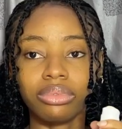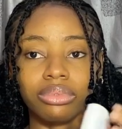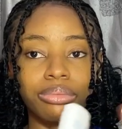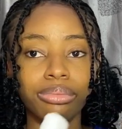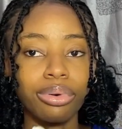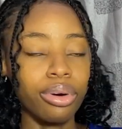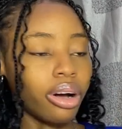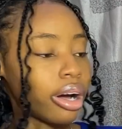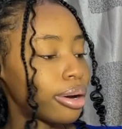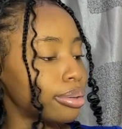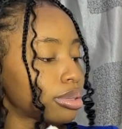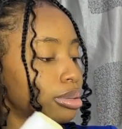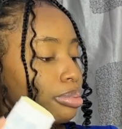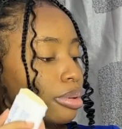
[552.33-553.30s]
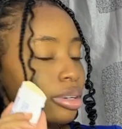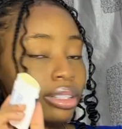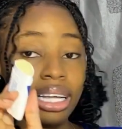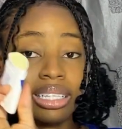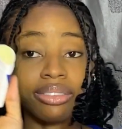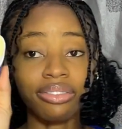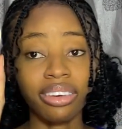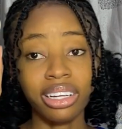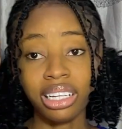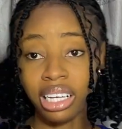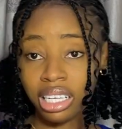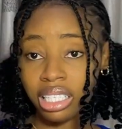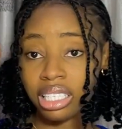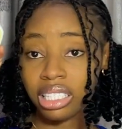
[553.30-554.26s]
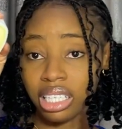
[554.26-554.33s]
Broke out, but that's fine.
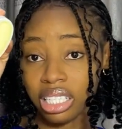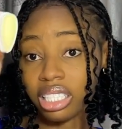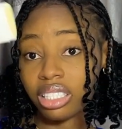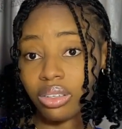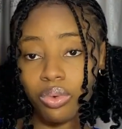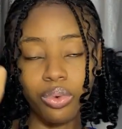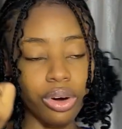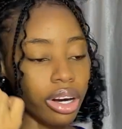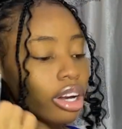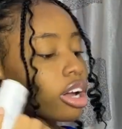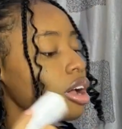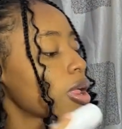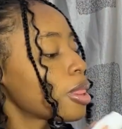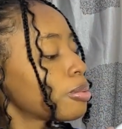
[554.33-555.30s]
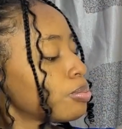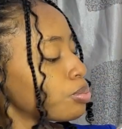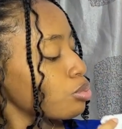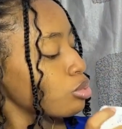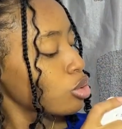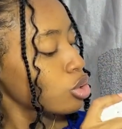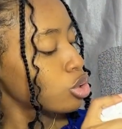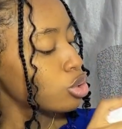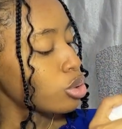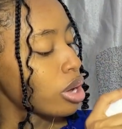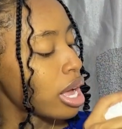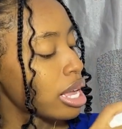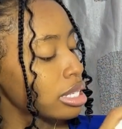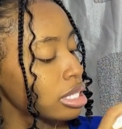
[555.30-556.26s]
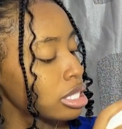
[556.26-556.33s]
It can still work. So it
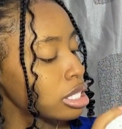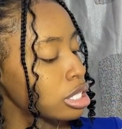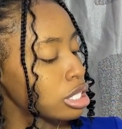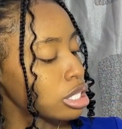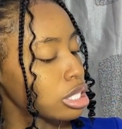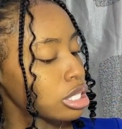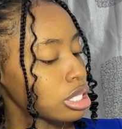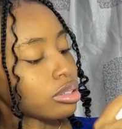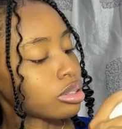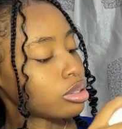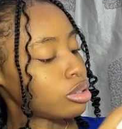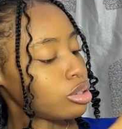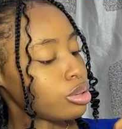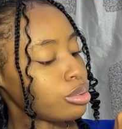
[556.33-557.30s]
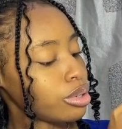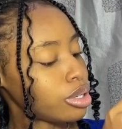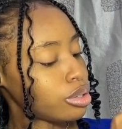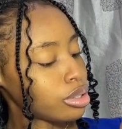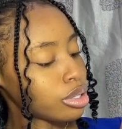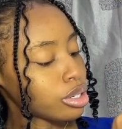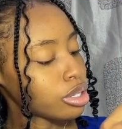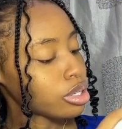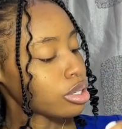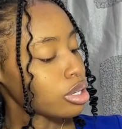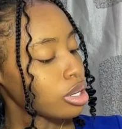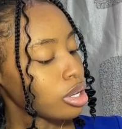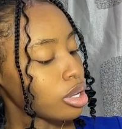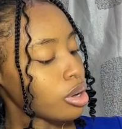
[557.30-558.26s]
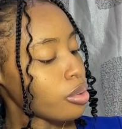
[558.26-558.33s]
has this glowy look.
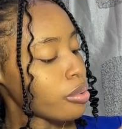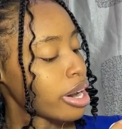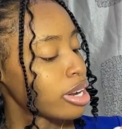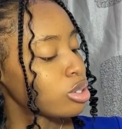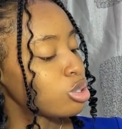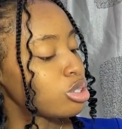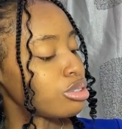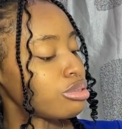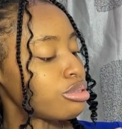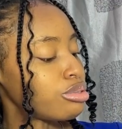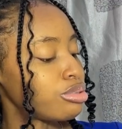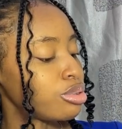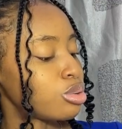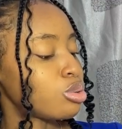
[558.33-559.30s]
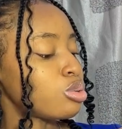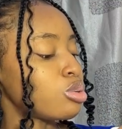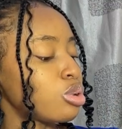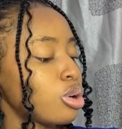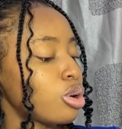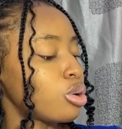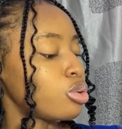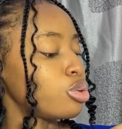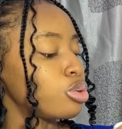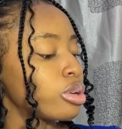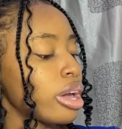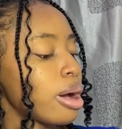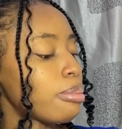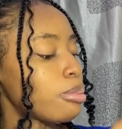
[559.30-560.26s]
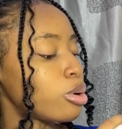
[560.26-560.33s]
When I do the review, you
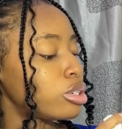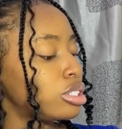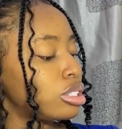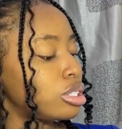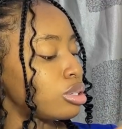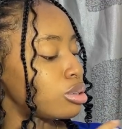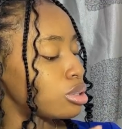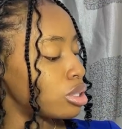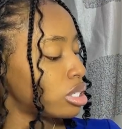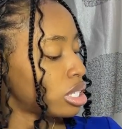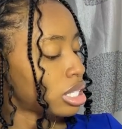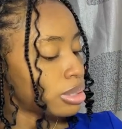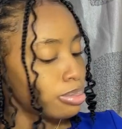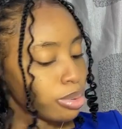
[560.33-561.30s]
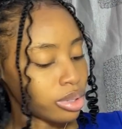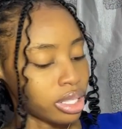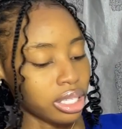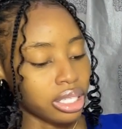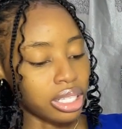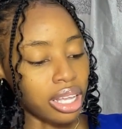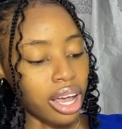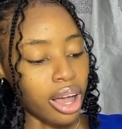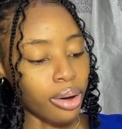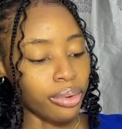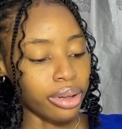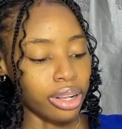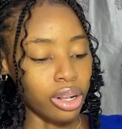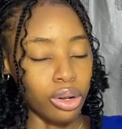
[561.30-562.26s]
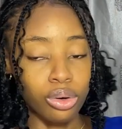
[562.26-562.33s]
get more details on it, but this is how
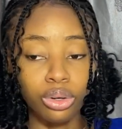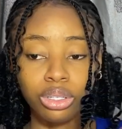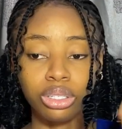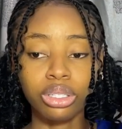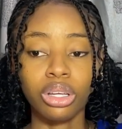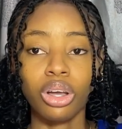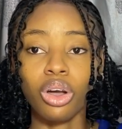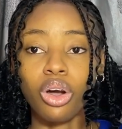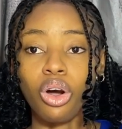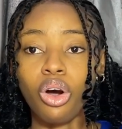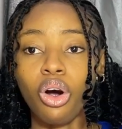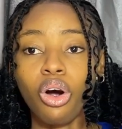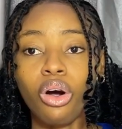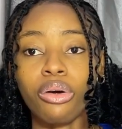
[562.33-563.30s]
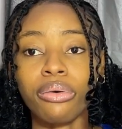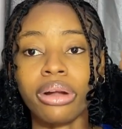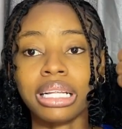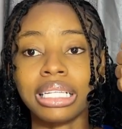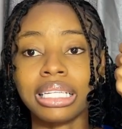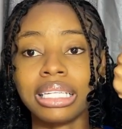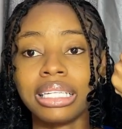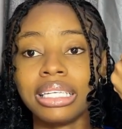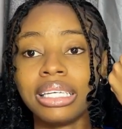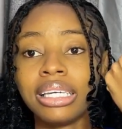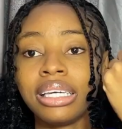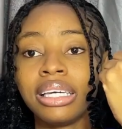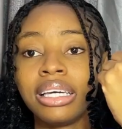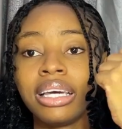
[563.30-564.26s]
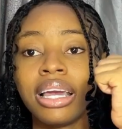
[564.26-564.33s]
it looks
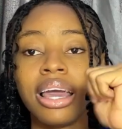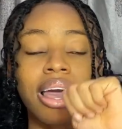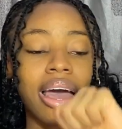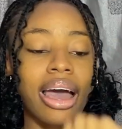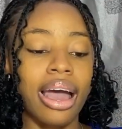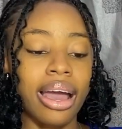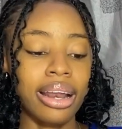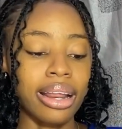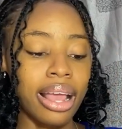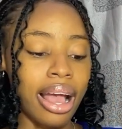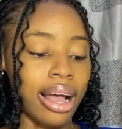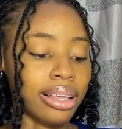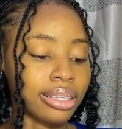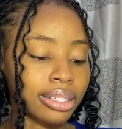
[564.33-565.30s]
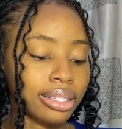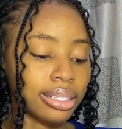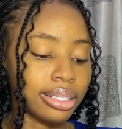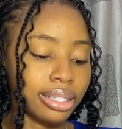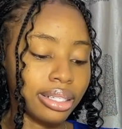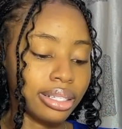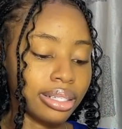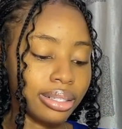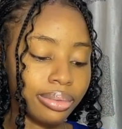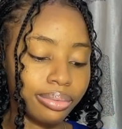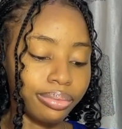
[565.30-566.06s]
currently, and it has